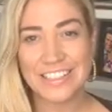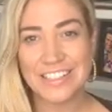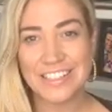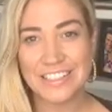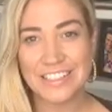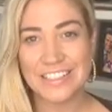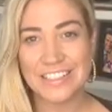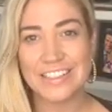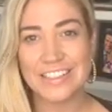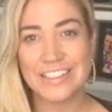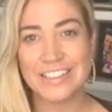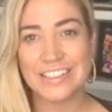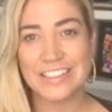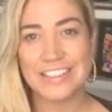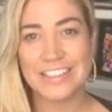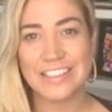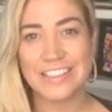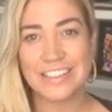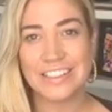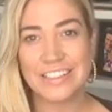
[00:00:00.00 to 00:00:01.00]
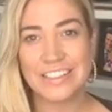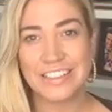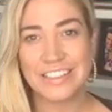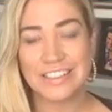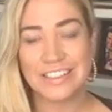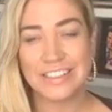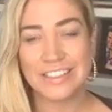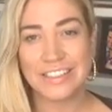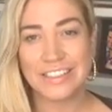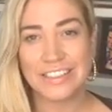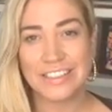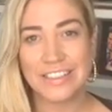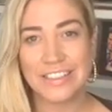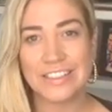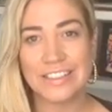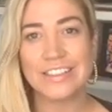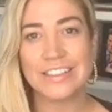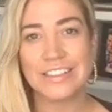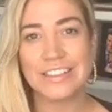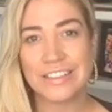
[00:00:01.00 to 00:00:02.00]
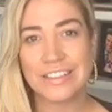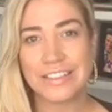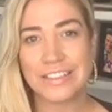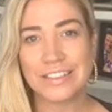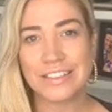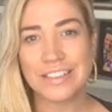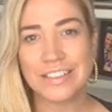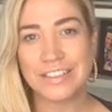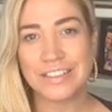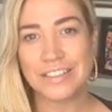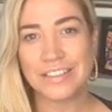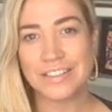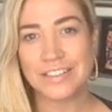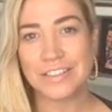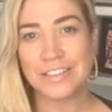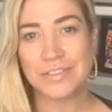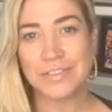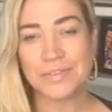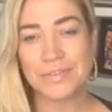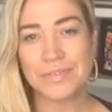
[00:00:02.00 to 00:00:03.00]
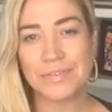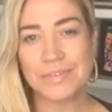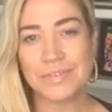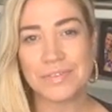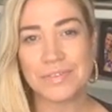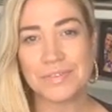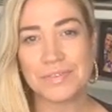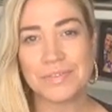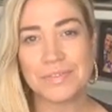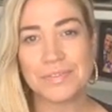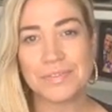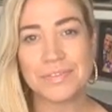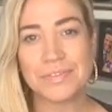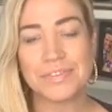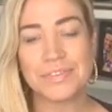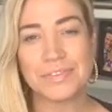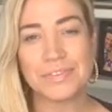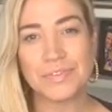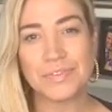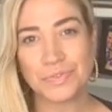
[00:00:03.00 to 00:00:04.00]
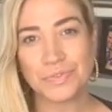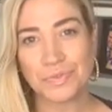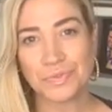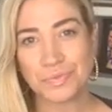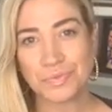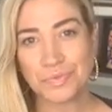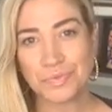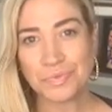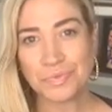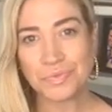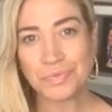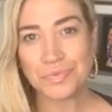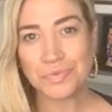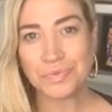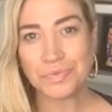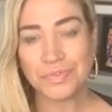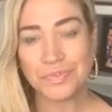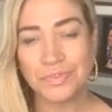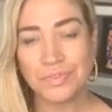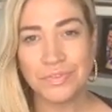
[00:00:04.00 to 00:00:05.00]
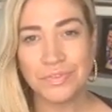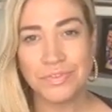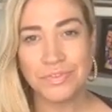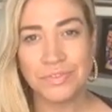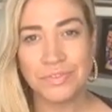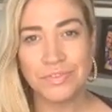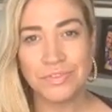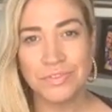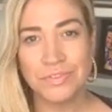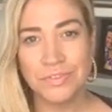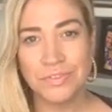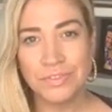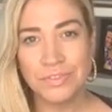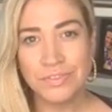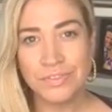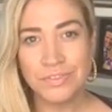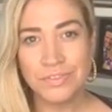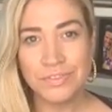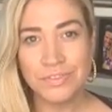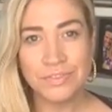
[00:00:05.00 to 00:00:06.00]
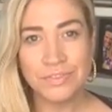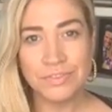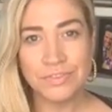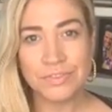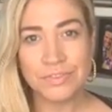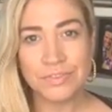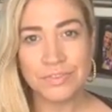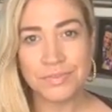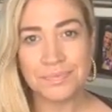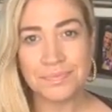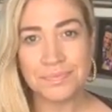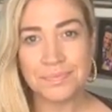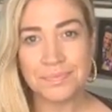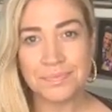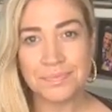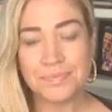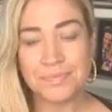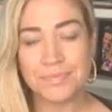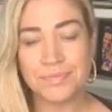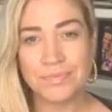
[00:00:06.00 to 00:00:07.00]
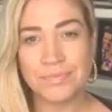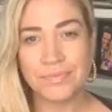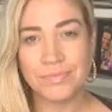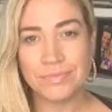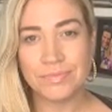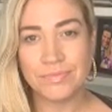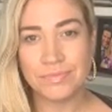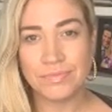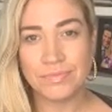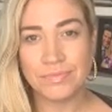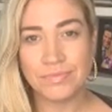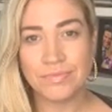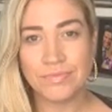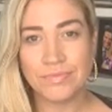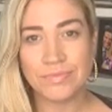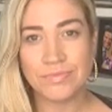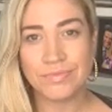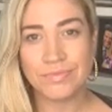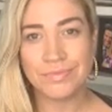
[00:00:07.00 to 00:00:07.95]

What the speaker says: This person isn't speaking.